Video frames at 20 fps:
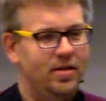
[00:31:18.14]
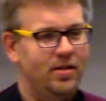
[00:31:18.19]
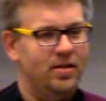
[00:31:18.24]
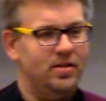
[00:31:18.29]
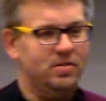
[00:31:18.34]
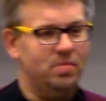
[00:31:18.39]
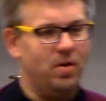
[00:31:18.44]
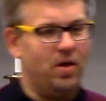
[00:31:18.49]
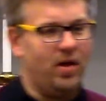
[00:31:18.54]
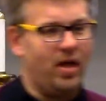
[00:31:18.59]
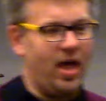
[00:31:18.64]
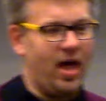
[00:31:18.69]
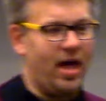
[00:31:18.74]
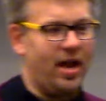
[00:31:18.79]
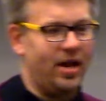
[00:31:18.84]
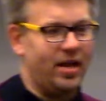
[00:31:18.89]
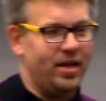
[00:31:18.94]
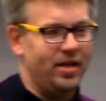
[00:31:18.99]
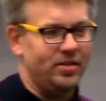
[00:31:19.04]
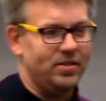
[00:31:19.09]
small
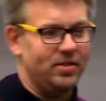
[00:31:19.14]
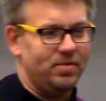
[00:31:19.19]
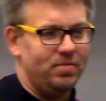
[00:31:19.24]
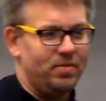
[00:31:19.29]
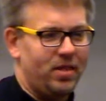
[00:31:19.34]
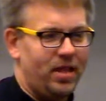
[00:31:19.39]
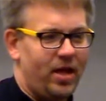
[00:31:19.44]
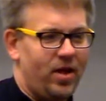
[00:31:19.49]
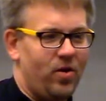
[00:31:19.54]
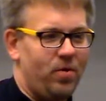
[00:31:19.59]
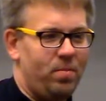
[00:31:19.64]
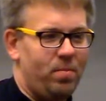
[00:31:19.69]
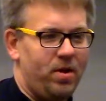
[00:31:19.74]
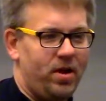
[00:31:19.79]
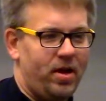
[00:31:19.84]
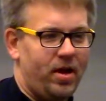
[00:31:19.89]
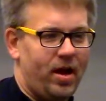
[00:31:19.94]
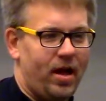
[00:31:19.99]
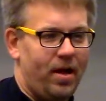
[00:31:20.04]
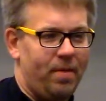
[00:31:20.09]
catechism, and they open
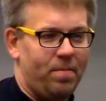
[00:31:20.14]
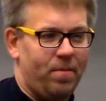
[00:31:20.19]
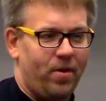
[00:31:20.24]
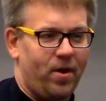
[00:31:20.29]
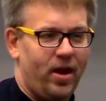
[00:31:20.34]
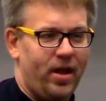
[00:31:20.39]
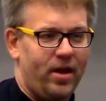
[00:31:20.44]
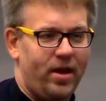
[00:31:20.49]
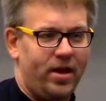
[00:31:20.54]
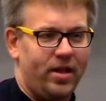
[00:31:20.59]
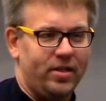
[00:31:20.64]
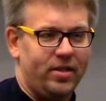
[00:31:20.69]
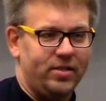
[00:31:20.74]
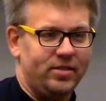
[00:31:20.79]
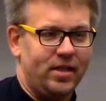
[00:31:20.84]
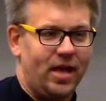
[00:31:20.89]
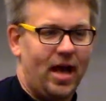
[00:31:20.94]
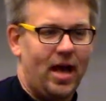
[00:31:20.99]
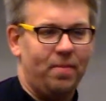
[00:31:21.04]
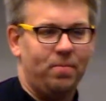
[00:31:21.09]
it up, right, and at the
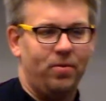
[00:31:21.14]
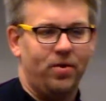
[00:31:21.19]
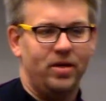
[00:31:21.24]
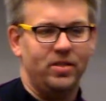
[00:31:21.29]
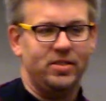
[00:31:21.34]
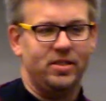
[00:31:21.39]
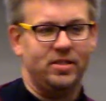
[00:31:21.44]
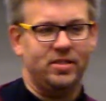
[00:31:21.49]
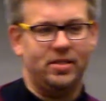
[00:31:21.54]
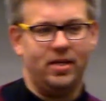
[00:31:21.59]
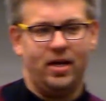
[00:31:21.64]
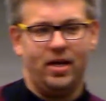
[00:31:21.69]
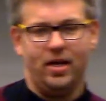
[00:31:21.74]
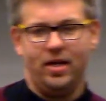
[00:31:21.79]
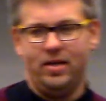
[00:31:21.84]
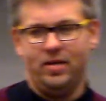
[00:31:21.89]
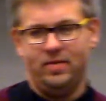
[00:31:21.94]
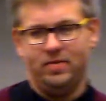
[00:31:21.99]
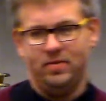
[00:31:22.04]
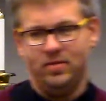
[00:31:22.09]
top, what does it
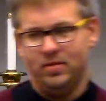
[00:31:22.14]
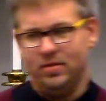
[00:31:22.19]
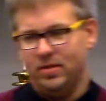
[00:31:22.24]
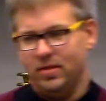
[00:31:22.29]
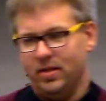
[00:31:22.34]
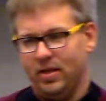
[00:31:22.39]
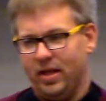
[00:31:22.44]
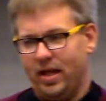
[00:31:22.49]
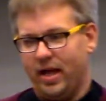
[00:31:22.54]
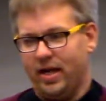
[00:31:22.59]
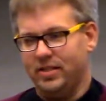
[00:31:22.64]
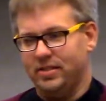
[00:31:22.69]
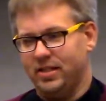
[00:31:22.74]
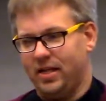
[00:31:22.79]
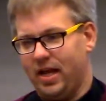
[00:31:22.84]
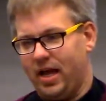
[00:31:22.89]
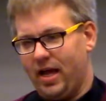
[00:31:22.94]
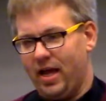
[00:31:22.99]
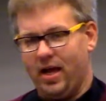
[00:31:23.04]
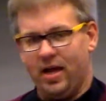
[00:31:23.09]
say? As
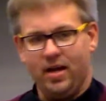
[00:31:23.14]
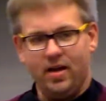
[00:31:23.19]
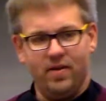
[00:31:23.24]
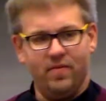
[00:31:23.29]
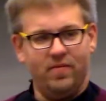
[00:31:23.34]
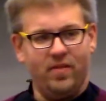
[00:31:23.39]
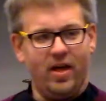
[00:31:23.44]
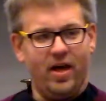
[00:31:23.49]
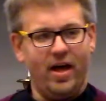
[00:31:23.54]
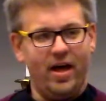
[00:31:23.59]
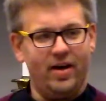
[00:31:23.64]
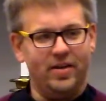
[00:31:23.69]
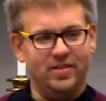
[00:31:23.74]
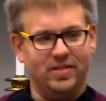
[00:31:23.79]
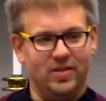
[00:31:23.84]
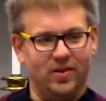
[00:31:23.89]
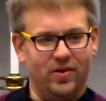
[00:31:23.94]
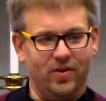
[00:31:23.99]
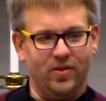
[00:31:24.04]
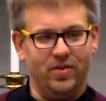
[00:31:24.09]
the head of the
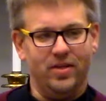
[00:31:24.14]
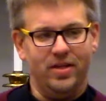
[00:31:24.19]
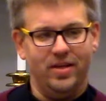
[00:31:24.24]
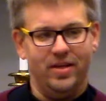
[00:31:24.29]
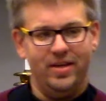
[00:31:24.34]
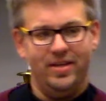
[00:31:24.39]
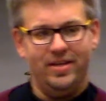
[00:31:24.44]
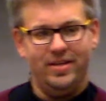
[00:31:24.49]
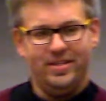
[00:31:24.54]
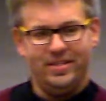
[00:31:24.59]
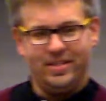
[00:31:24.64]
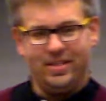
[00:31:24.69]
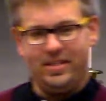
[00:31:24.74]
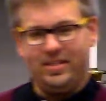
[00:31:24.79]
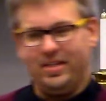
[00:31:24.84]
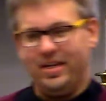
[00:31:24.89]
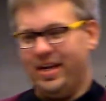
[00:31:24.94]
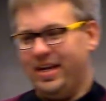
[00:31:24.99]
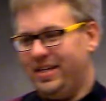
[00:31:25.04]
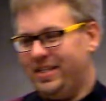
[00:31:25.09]
household
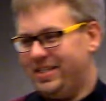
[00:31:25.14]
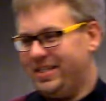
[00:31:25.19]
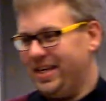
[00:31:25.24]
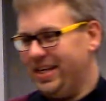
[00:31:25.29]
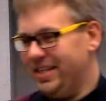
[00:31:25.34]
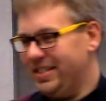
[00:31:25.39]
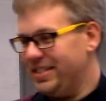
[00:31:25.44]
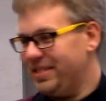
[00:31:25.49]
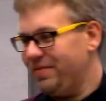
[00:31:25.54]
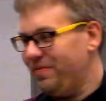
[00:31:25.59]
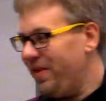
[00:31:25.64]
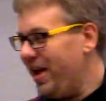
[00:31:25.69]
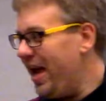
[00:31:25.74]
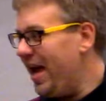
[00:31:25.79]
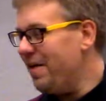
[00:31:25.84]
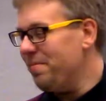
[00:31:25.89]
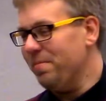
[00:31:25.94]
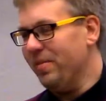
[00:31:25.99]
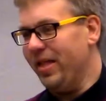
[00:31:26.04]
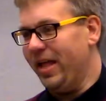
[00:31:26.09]
should teach his
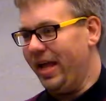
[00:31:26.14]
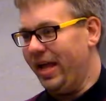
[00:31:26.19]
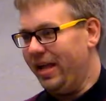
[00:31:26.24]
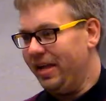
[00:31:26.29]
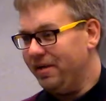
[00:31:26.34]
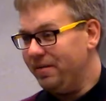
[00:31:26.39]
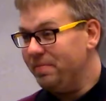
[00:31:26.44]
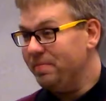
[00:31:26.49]
family.